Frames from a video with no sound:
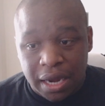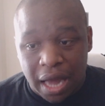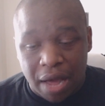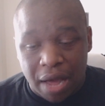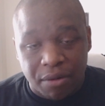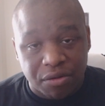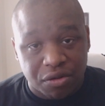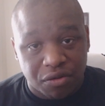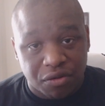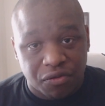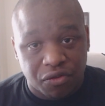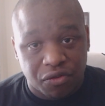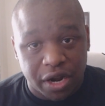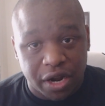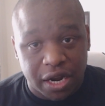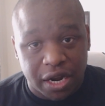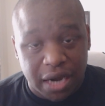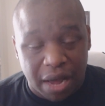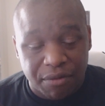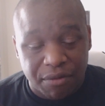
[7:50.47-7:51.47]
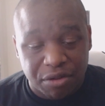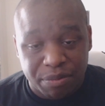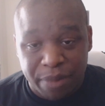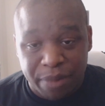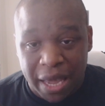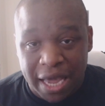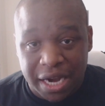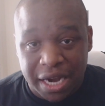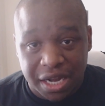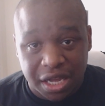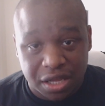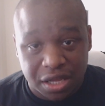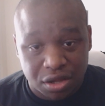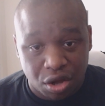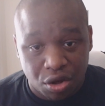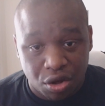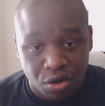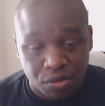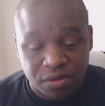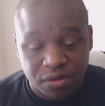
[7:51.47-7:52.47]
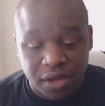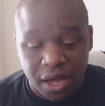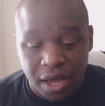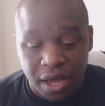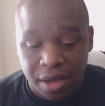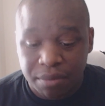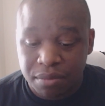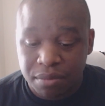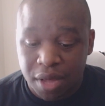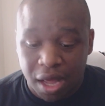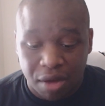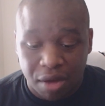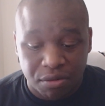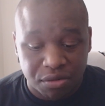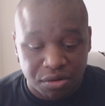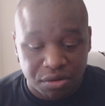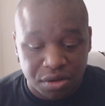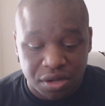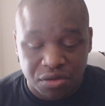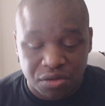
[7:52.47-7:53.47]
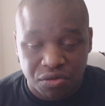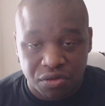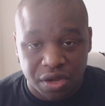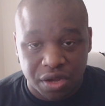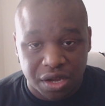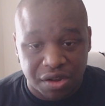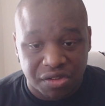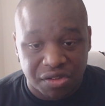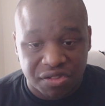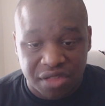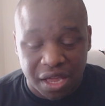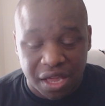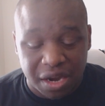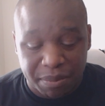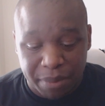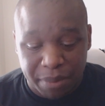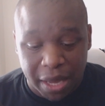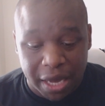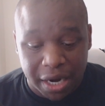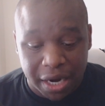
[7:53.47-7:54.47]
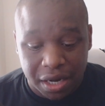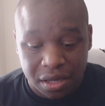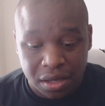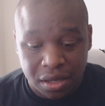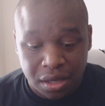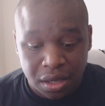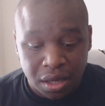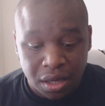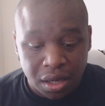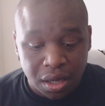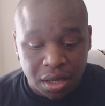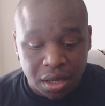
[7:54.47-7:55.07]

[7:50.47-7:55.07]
And I was afraid. I was panicking the whole time. I was literally in a state of panic.